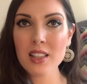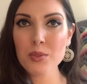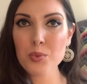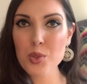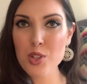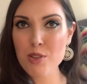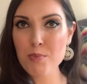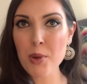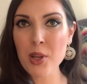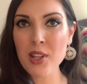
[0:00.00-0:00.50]

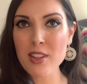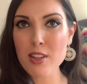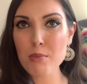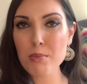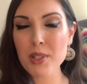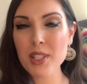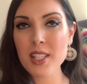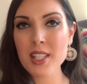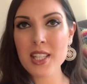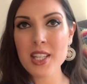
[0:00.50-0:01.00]

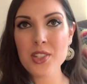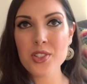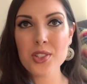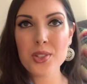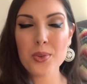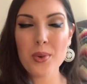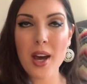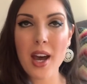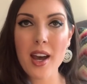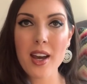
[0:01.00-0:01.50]
Responsibility
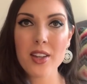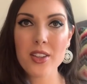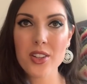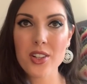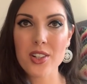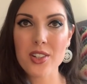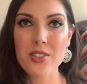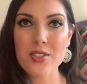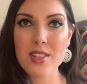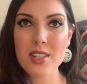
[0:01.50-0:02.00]
to
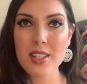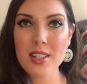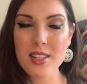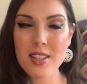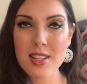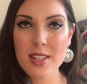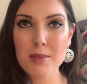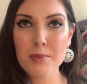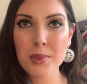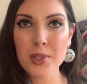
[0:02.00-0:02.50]
others
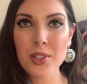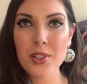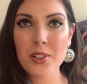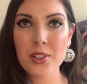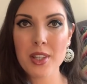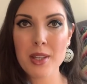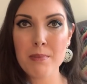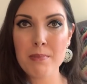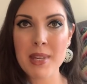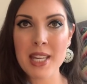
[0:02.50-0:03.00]

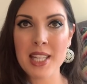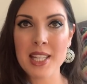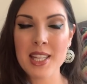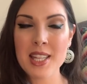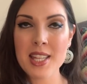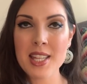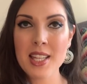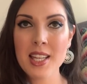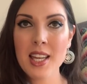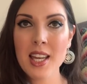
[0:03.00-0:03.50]
similarly
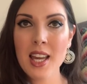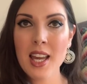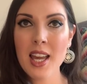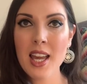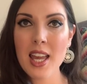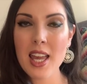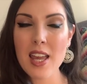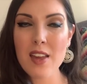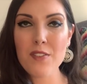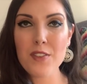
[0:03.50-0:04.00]
means
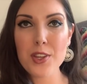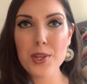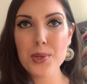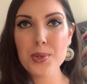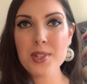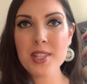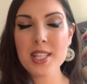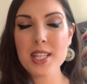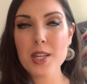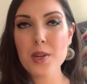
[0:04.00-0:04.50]
if you
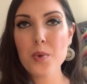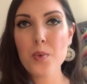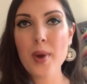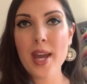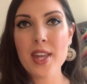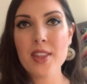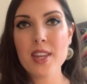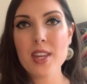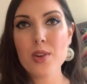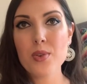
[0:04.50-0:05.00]
see a
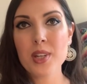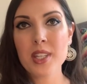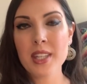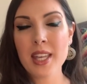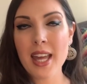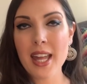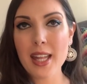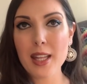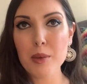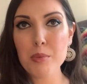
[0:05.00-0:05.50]
way that you can
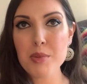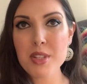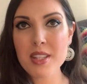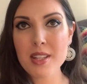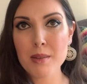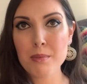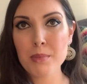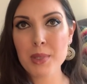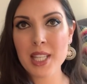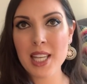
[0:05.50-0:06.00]
help
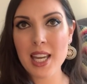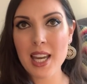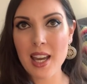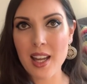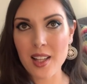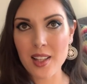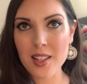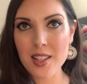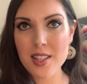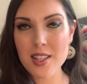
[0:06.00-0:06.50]
somebody
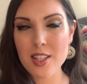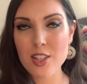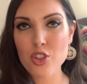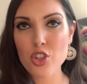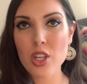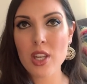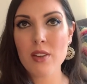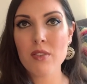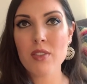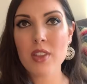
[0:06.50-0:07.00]
else
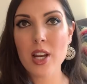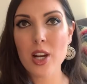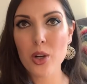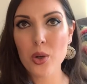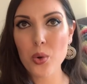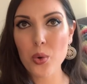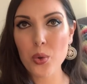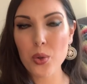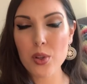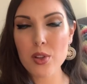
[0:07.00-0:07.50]
achieve their
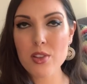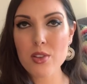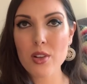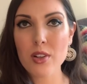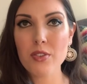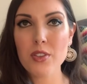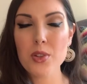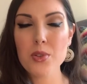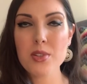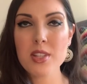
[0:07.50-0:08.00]
goals, or
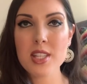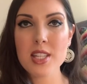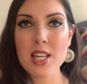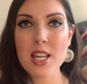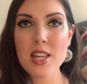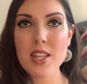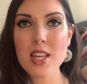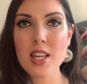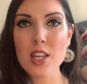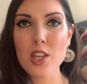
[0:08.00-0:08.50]
if you
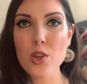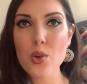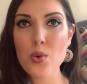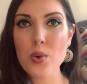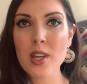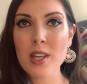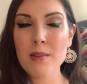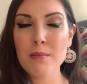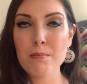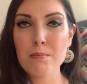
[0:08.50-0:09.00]
see that you
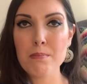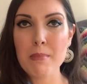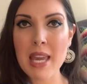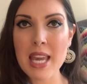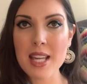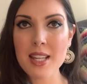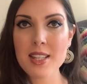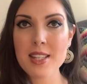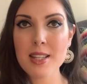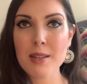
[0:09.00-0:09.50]
can
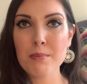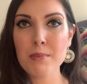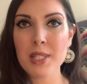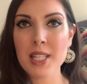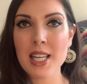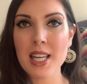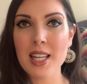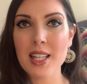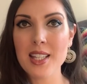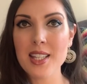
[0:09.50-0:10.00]
make
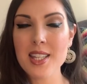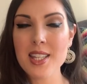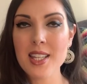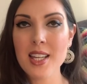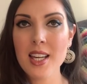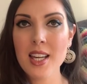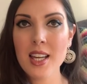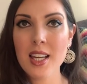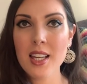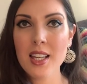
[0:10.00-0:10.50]
somebody else,
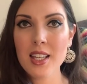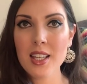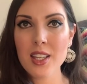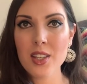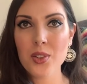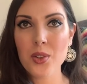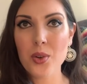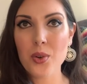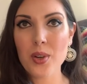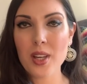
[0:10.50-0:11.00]

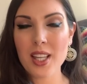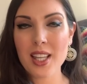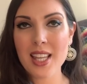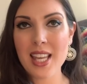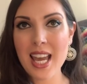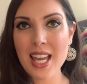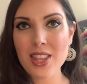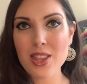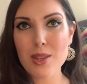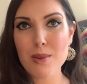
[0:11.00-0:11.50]
you know,
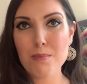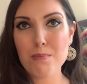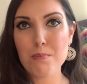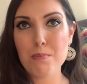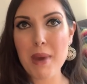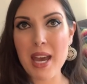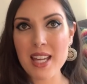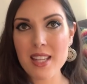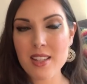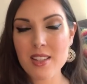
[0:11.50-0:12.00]
get the
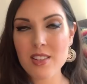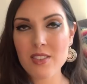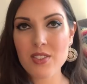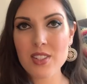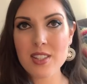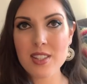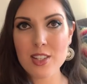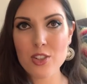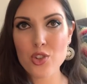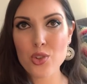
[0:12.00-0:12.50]
best of a
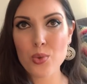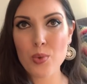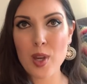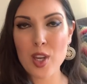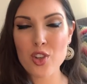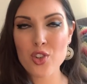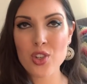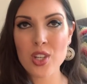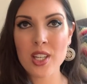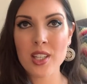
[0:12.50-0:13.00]

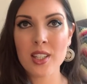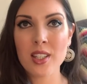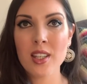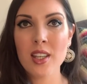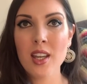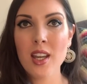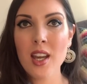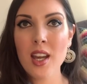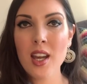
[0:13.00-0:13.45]
situation,